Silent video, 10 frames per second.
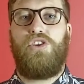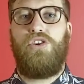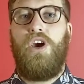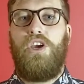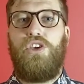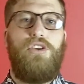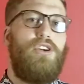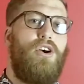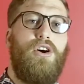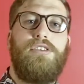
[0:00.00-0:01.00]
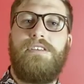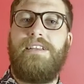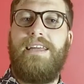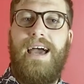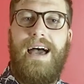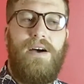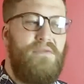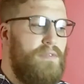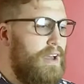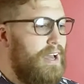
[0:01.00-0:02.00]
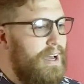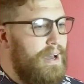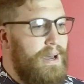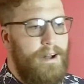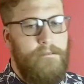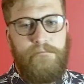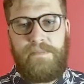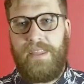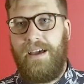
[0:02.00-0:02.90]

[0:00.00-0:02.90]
You you you constantly have uh, um,